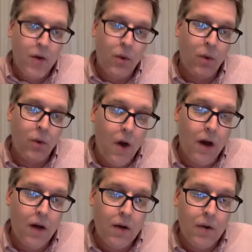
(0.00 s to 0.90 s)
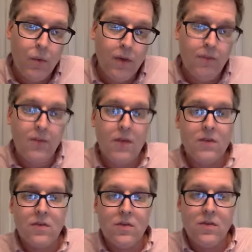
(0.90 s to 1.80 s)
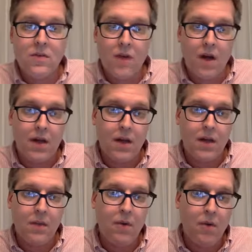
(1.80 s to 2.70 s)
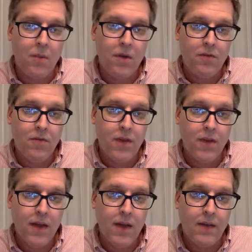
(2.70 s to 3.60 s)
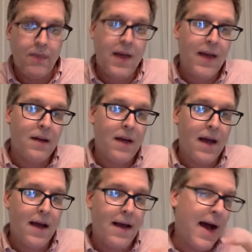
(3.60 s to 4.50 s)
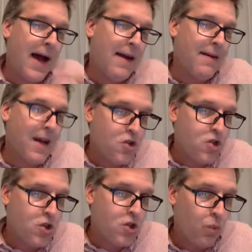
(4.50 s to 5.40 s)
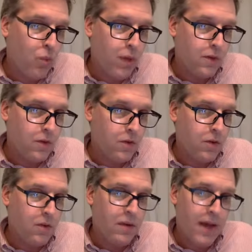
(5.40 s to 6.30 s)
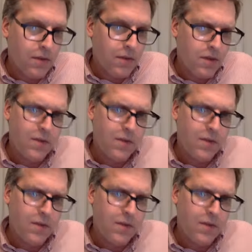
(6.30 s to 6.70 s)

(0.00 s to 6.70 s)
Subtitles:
along with the stuck in the moment feeling that I'm not sure what to do next?